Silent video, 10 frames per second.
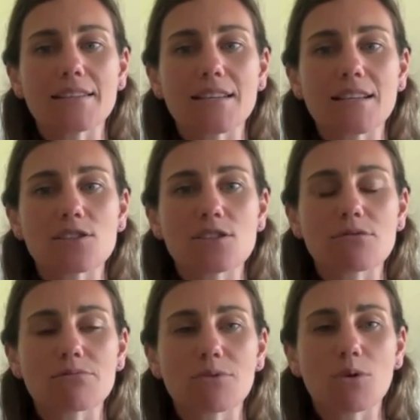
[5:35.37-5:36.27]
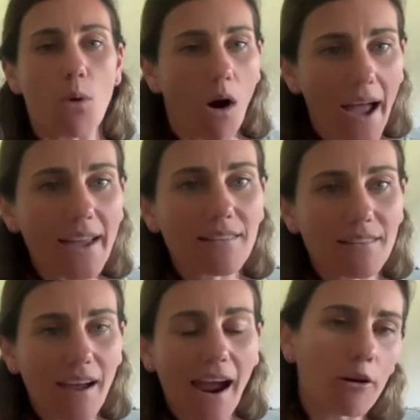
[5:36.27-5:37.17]
it's quite
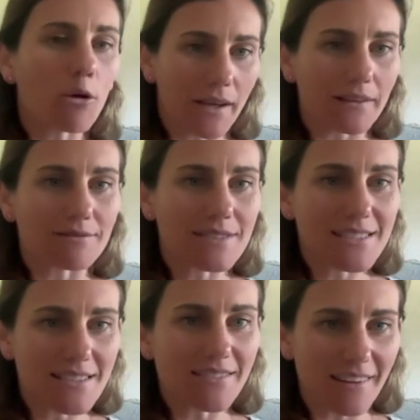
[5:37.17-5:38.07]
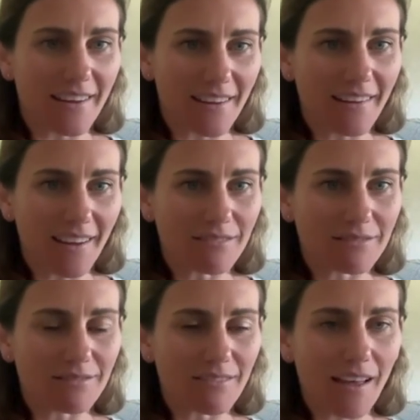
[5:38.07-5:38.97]
harrowing to sit there
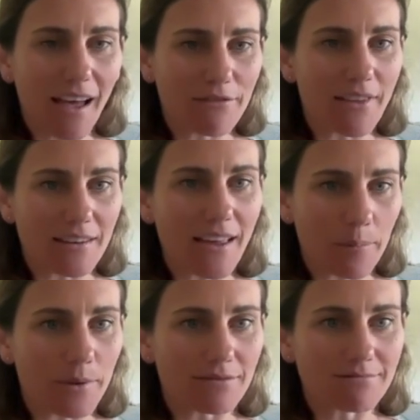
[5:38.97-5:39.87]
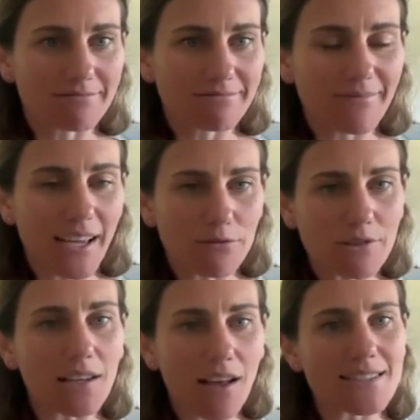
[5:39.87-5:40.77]
and have that happen and
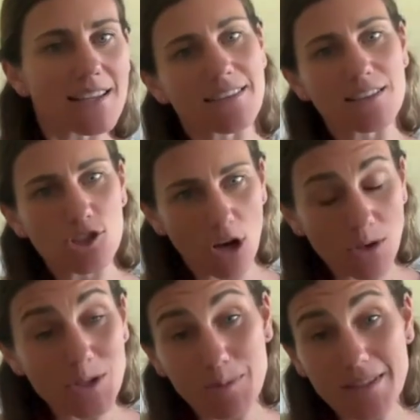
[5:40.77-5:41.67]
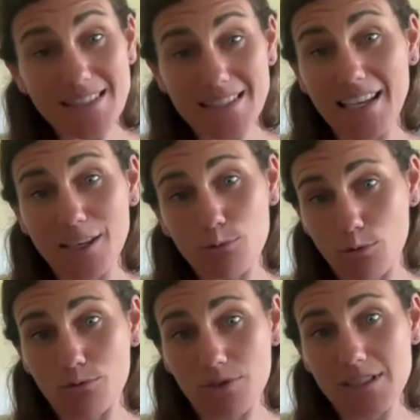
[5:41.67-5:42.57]
realize that this child has been sitting in a
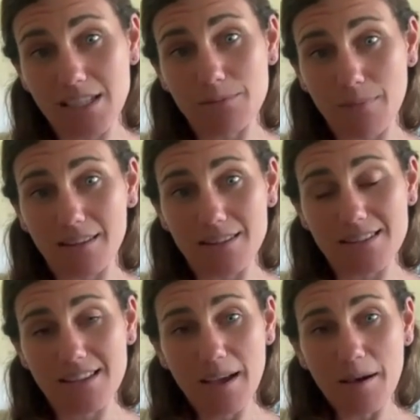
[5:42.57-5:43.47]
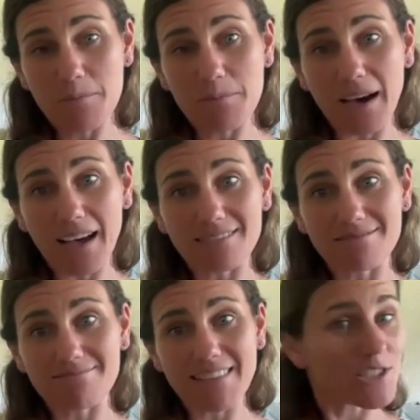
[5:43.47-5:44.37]
room for 6 months, but
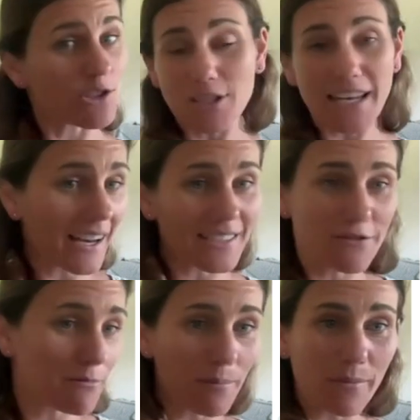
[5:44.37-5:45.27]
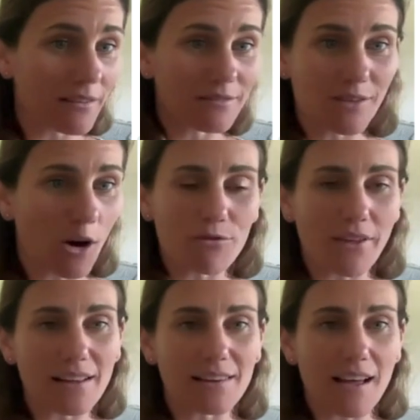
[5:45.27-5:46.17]
is not an active member of
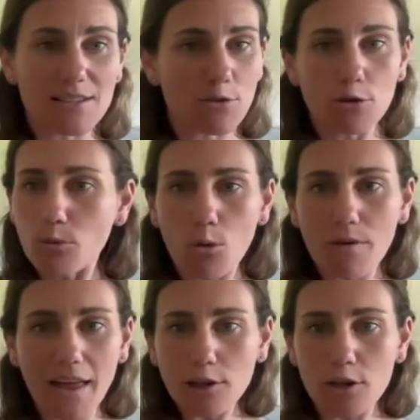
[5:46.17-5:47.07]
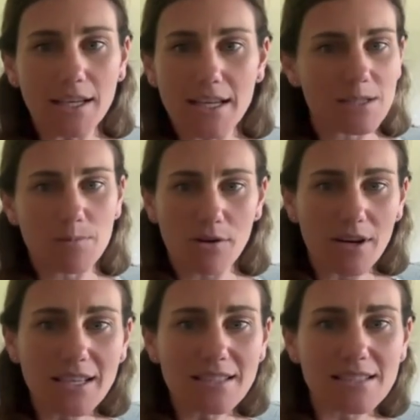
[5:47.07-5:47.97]
that classroom or that learning
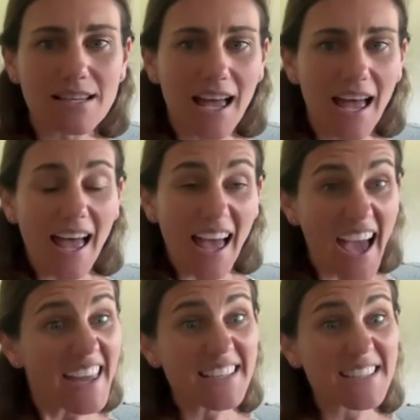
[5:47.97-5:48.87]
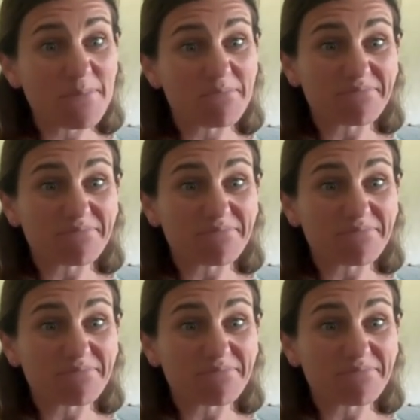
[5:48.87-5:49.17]
experience. And it's